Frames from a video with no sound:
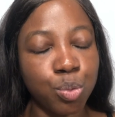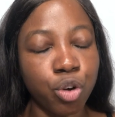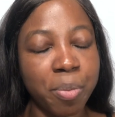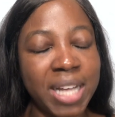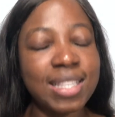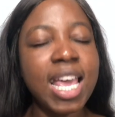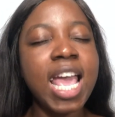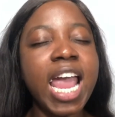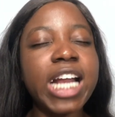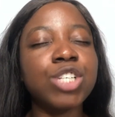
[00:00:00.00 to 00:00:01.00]
Romance.
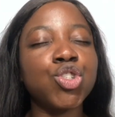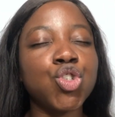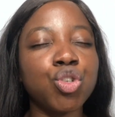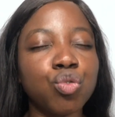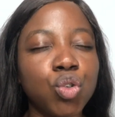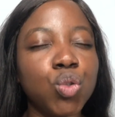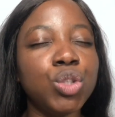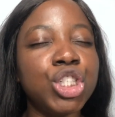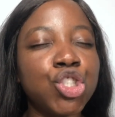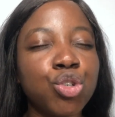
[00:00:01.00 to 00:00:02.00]
It is
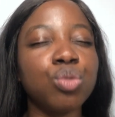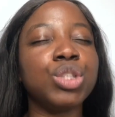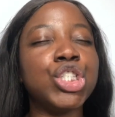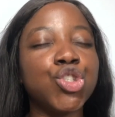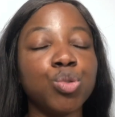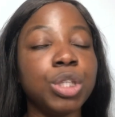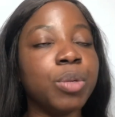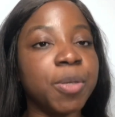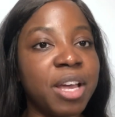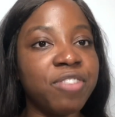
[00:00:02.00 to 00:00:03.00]
truly, truly, truly
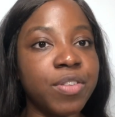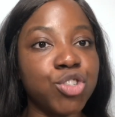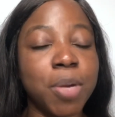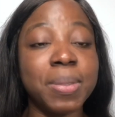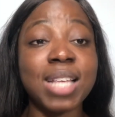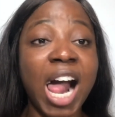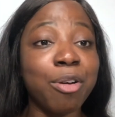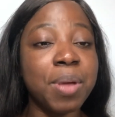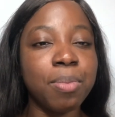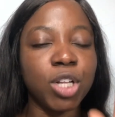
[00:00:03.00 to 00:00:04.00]
one of my favorite dramas. I
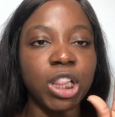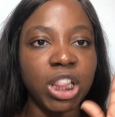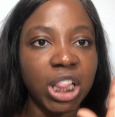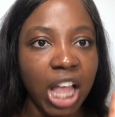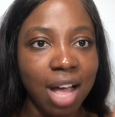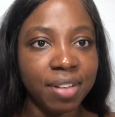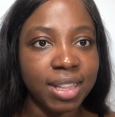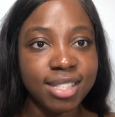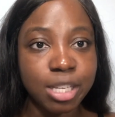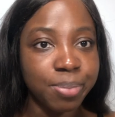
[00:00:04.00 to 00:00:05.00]
remember loving
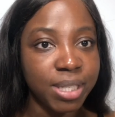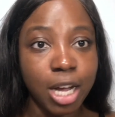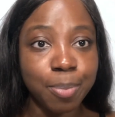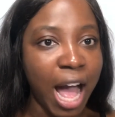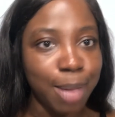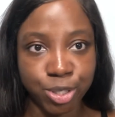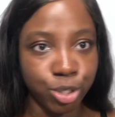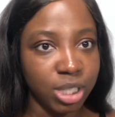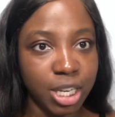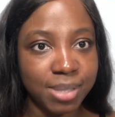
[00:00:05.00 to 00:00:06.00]
this and being
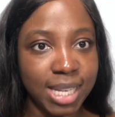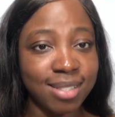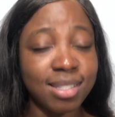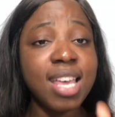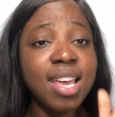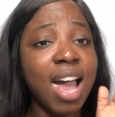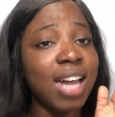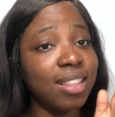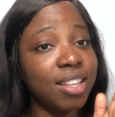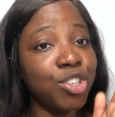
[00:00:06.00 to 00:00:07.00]
absolutely obsessed. And
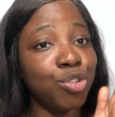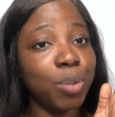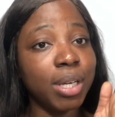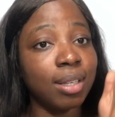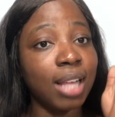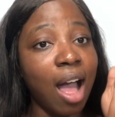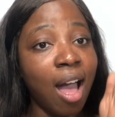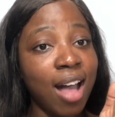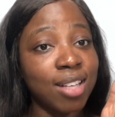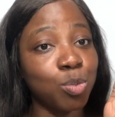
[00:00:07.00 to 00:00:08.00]
I think you will
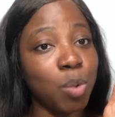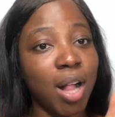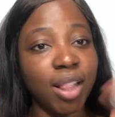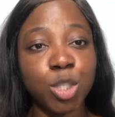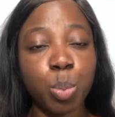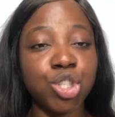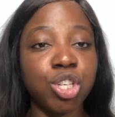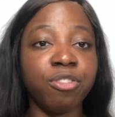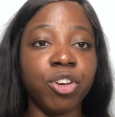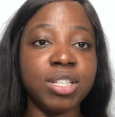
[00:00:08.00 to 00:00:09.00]
as well,
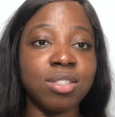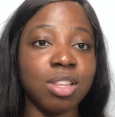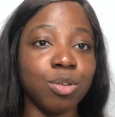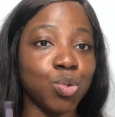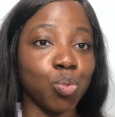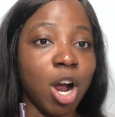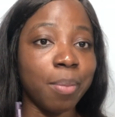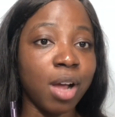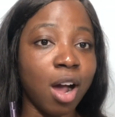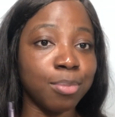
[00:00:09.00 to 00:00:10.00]
especially if you're into those
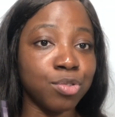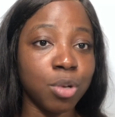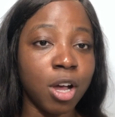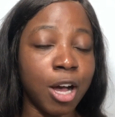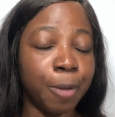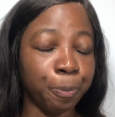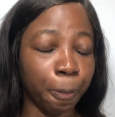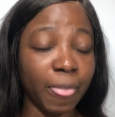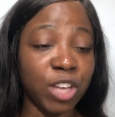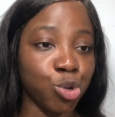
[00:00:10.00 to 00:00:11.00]
rom-com um,
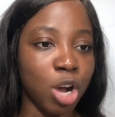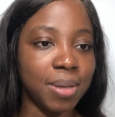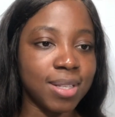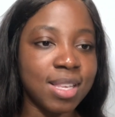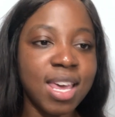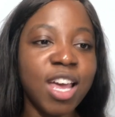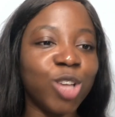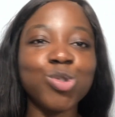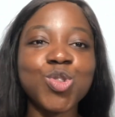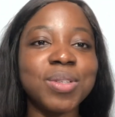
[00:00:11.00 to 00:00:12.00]
dramas.
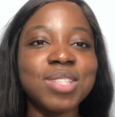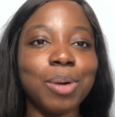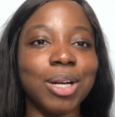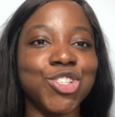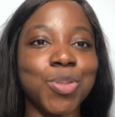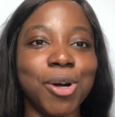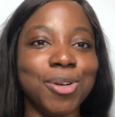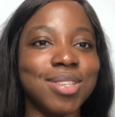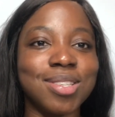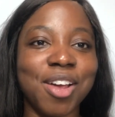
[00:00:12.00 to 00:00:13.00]
Those are the ones I watch the
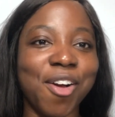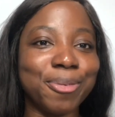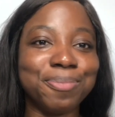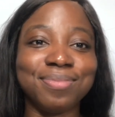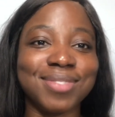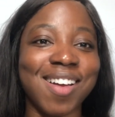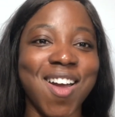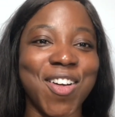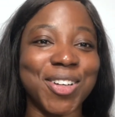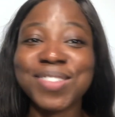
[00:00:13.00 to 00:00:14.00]
most, so
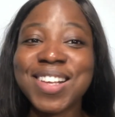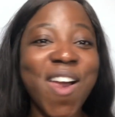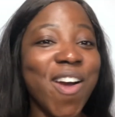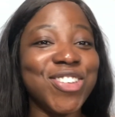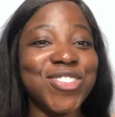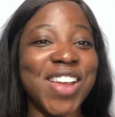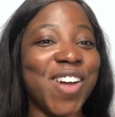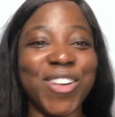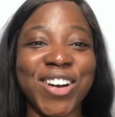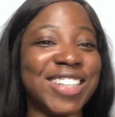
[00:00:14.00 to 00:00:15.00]
you never,